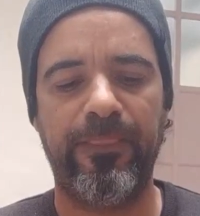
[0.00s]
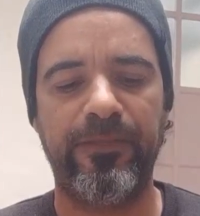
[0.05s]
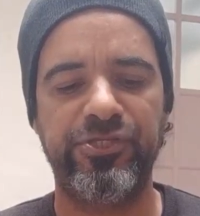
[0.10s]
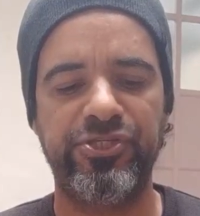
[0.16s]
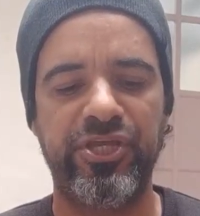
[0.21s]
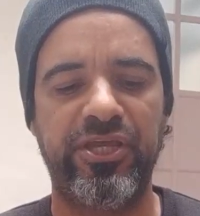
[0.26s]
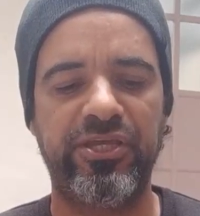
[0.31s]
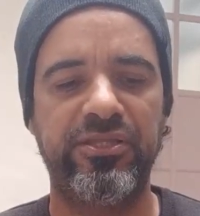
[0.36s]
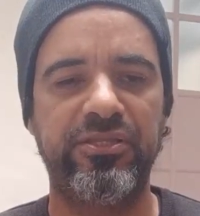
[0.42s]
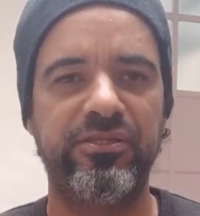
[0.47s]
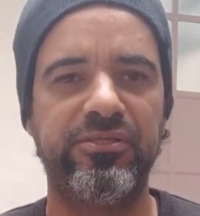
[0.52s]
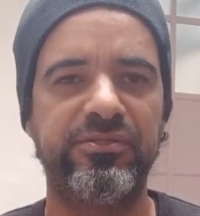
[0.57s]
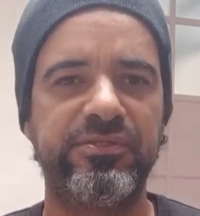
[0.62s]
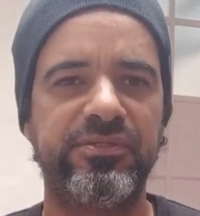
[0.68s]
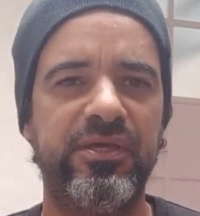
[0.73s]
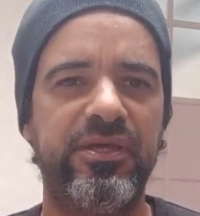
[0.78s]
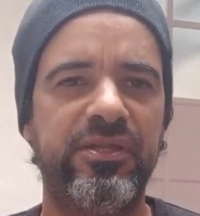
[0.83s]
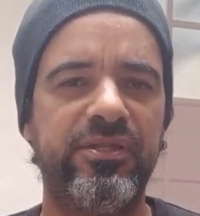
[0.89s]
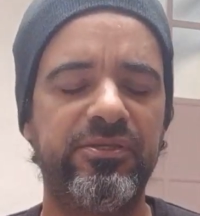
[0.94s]
checking the
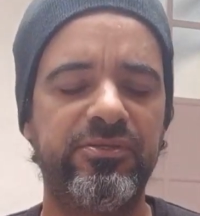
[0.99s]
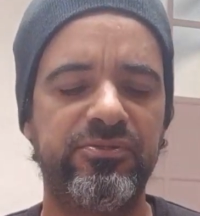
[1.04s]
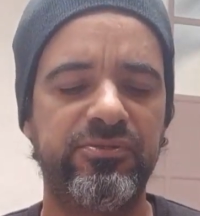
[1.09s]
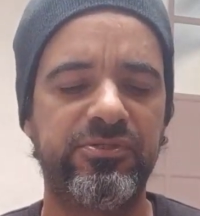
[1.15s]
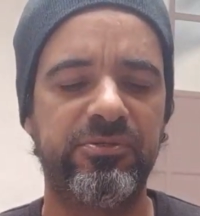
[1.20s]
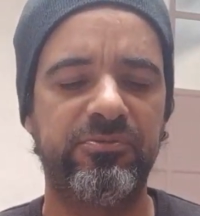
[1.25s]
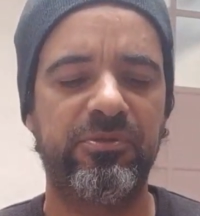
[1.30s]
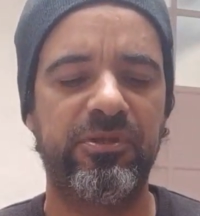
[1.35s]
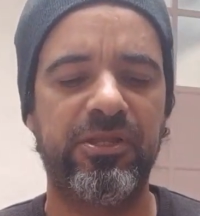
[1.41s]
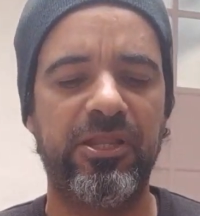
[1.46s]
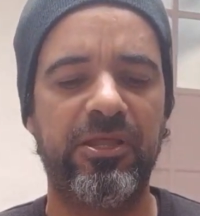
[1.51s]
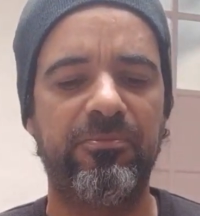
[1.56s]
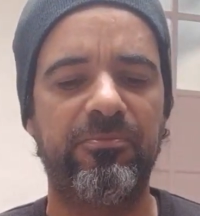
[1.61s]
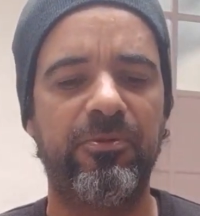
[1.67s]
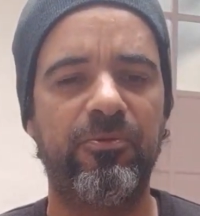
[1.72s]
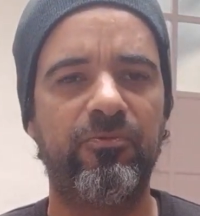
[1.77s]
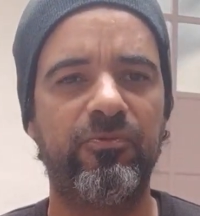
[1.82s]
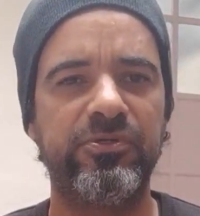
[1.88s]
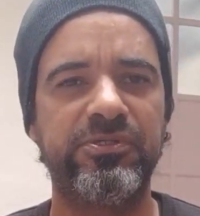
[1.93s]
settings or something like that.
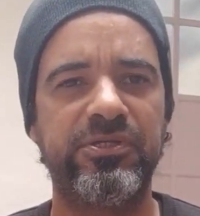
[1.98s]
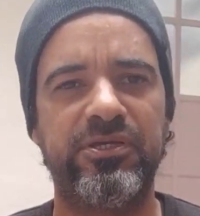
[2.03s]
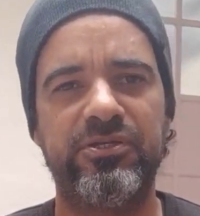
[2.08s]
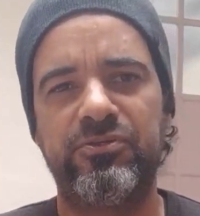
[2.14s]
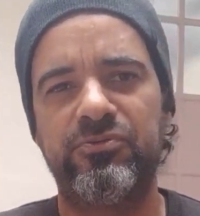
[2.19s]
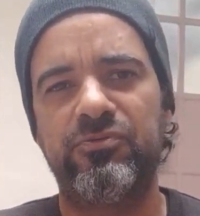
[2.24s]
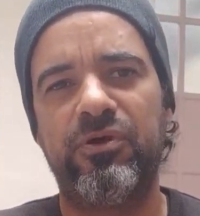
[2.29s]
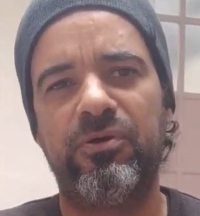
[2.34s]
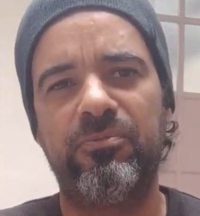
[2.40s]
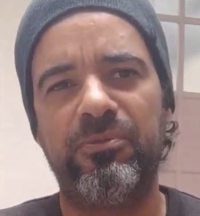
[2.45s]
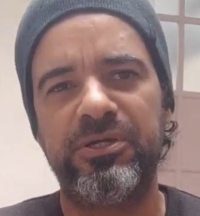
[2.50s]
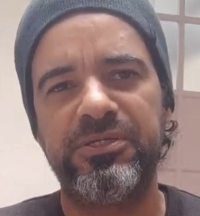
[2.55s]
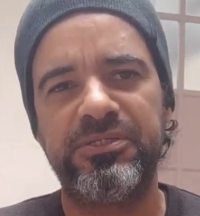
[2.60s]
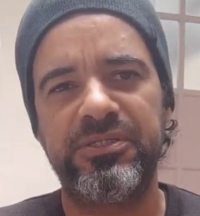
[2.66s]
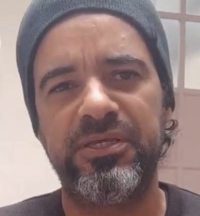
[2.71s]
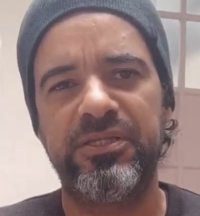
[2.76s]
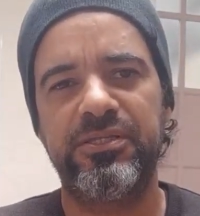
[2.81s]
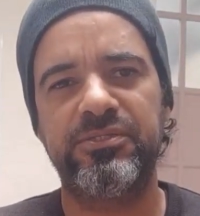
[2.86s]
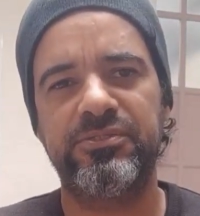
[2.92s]
But once I do all my
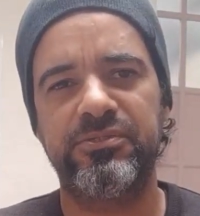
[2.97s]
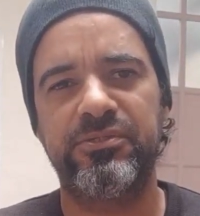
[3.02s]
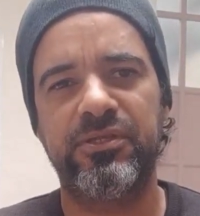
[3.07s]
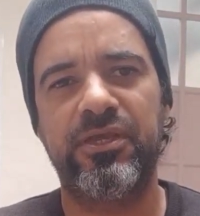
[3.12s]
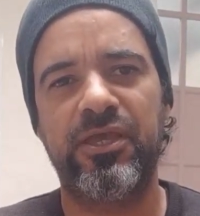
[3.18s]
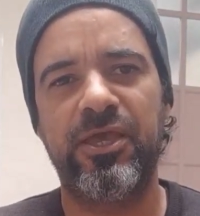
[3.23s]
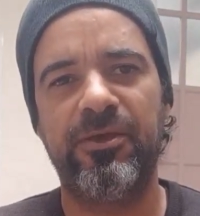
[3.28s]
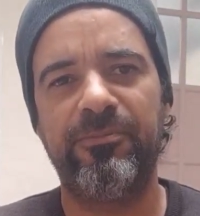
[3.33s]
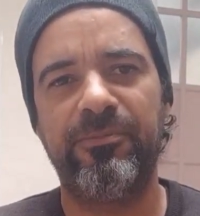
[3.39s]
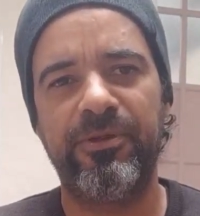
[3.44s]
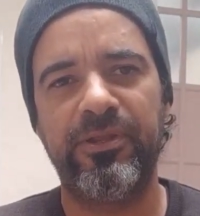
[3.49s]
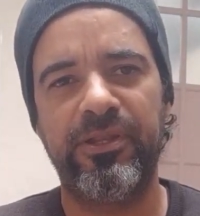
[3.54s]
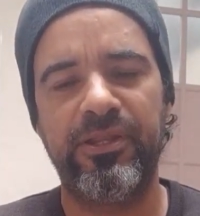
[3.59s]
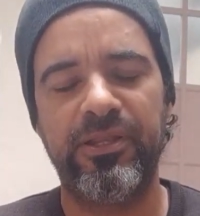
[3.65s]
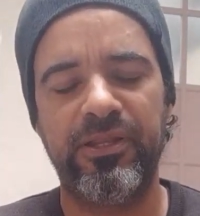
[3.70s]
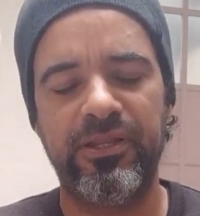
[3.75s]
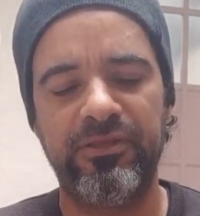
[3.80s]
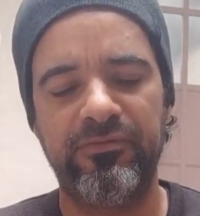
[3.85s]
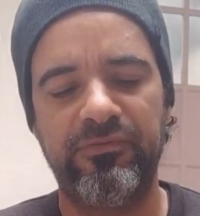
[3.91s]
settings on the camera and
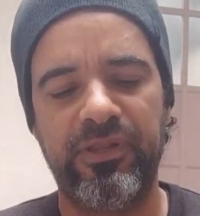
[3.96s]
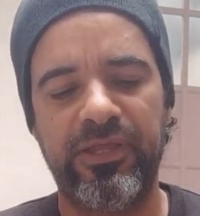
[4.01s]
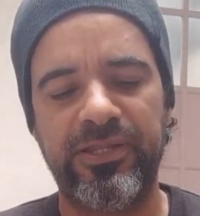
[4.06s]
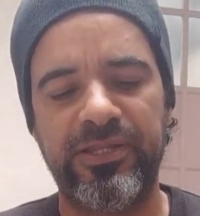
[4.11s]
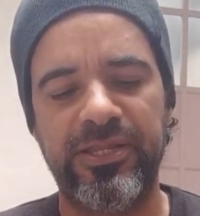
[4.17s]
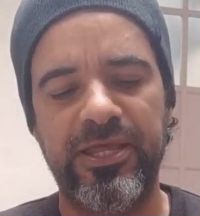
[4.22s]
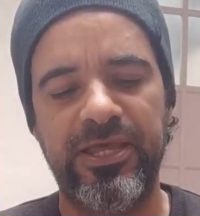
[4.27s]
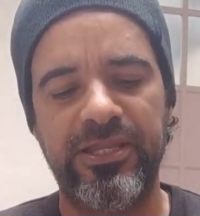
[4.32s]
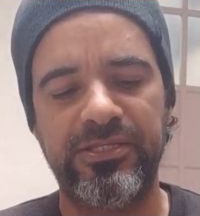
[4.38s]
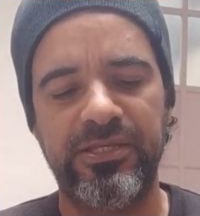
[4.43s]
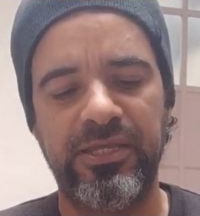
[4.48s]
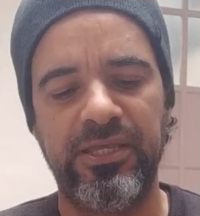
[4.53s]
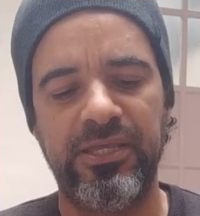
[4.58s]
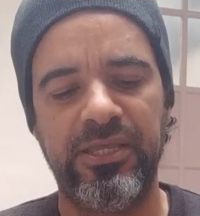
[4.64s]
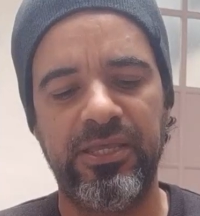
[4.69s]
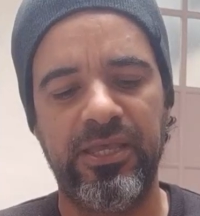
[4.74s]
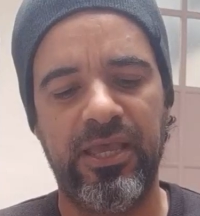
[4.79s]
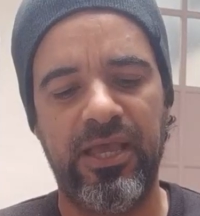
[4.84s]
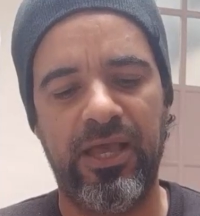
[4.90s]
I leave it like that,
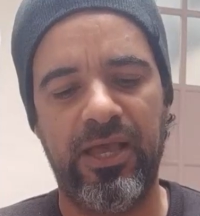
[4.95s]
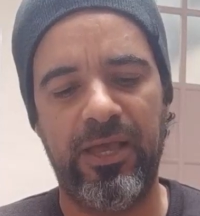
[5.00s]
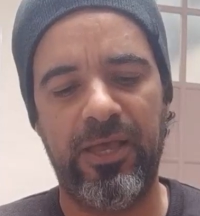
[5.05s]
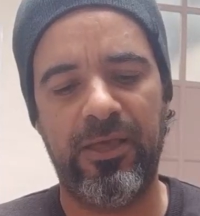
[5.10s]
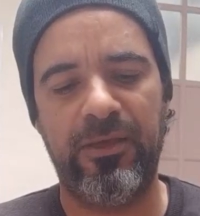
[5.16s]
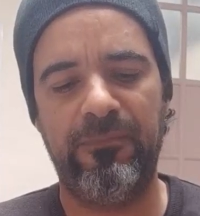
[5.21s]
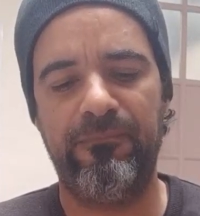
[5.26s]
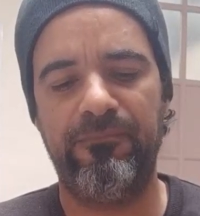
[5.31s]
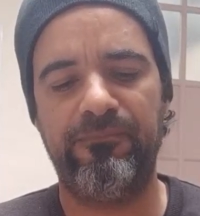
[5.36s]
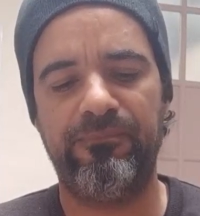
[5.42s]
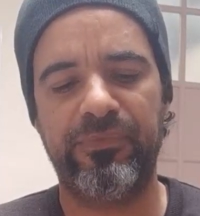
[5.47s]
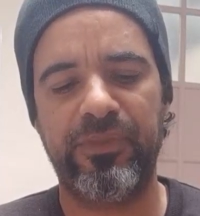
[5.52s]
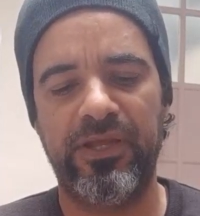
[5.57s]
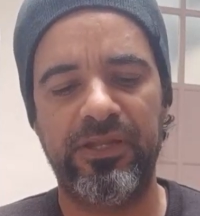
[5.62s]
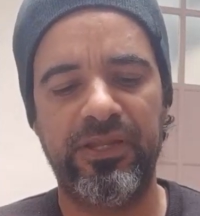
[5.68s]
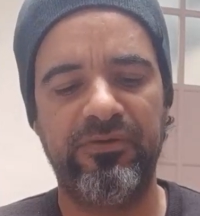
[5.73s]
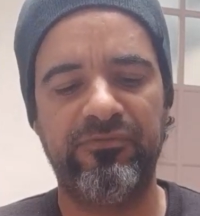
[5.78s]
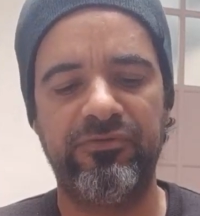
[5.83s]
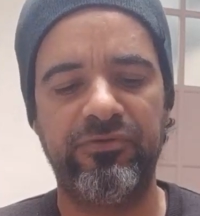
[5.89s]

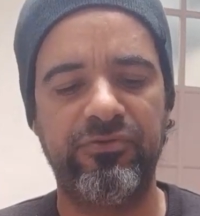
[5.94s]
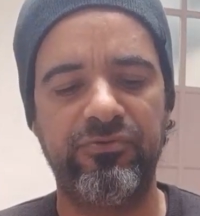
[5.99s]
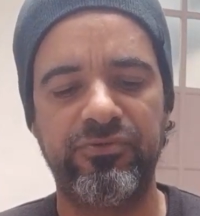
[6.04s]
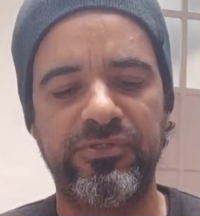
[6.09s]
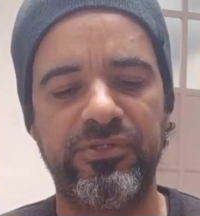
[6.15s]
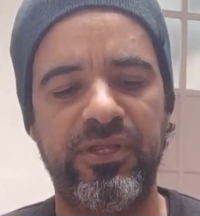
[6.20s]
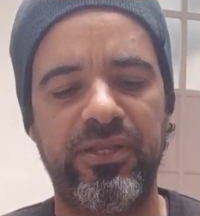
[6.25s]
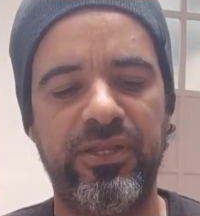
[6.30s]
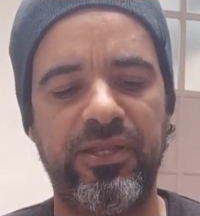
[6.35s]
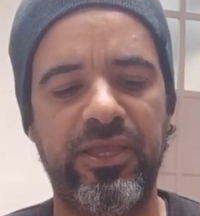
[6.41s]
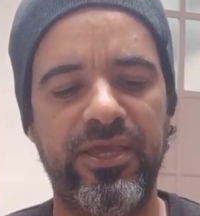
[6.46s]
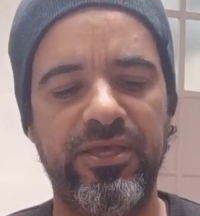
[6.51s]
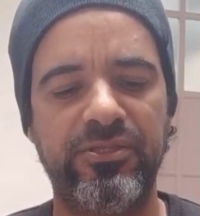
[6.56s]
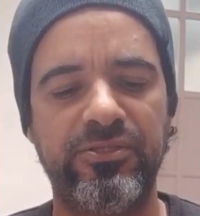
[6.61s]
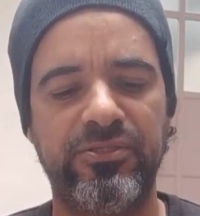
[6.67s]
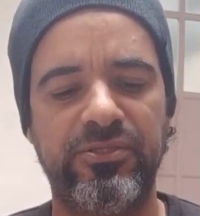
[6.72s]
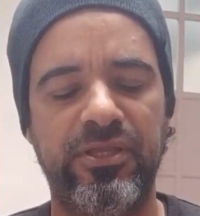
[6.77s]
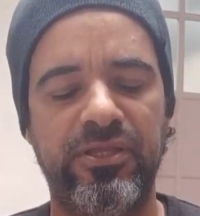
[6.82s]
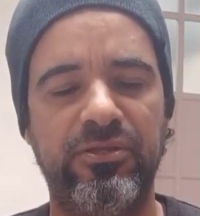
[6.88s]
I never use that
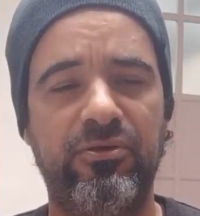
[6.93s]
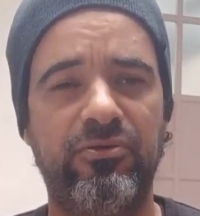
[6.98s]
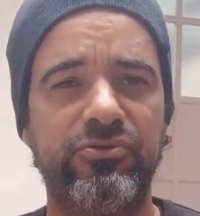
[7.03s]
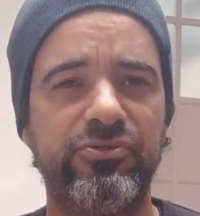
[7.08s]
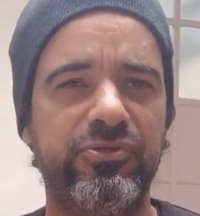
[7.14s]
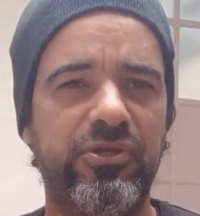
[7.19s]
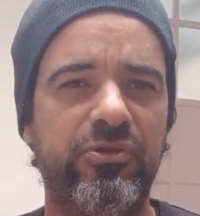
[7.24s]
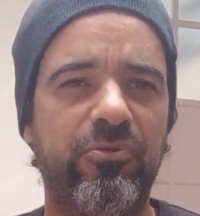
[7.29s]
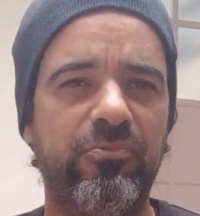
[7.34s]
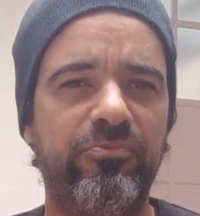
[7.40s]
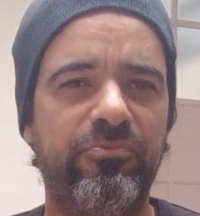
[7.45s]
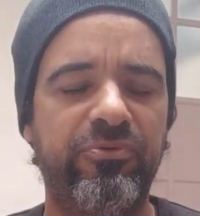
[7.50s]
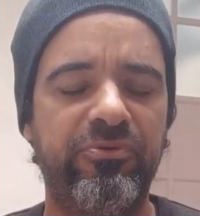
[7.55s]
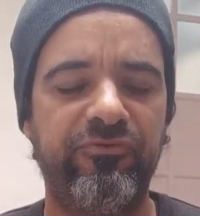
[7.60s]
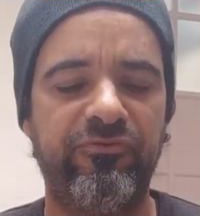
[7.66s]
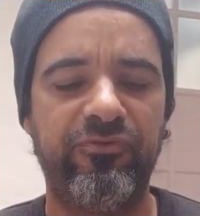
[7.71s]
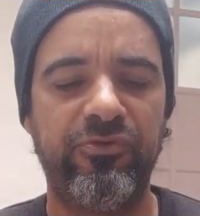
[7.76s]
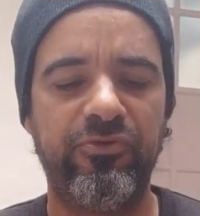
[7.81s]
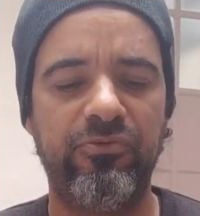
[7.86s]
again. And also I don't
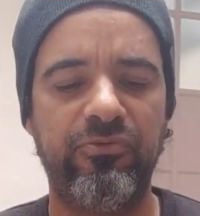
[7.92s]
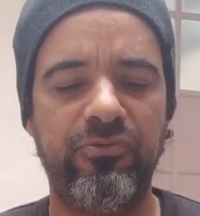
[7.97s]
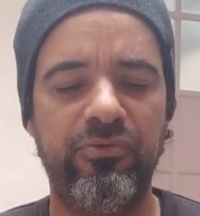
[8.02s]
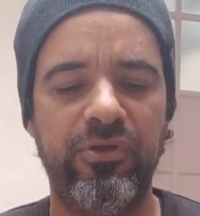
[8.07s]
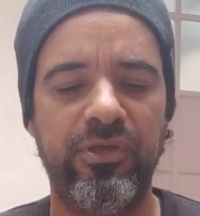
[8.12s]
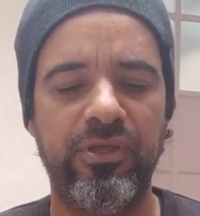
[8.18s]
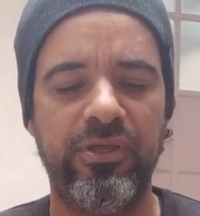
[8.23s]
preview